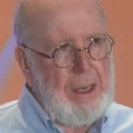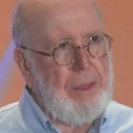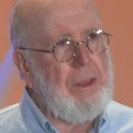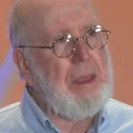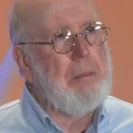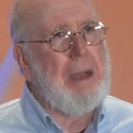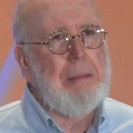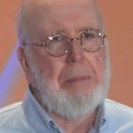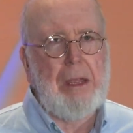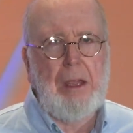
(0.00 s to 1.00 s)
I think it
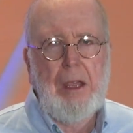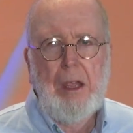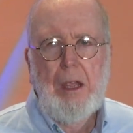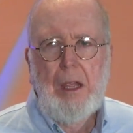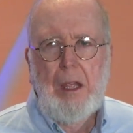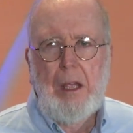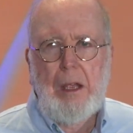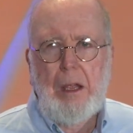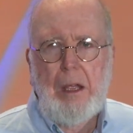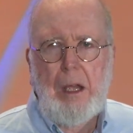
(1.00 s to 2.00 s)
might be
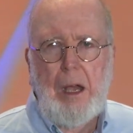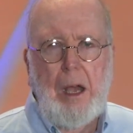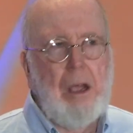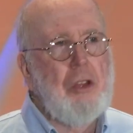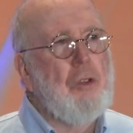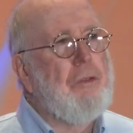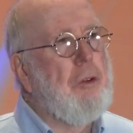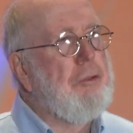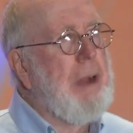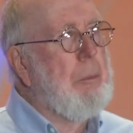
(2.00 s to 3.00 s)
a useful
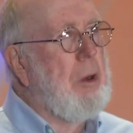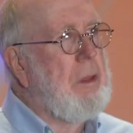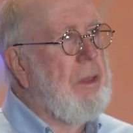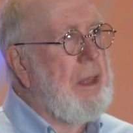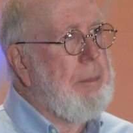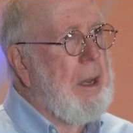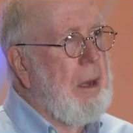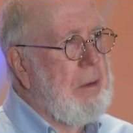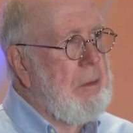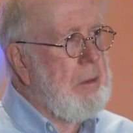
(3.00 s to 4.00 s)
framework to think
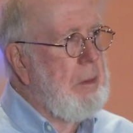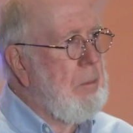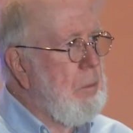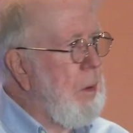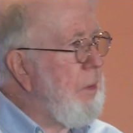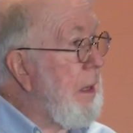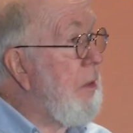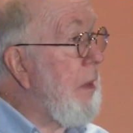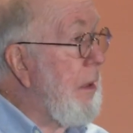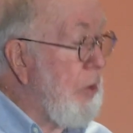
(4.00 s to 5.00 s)
about what these
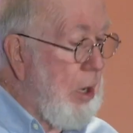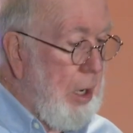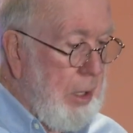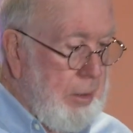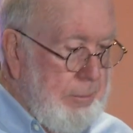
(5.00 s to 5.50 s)
things are.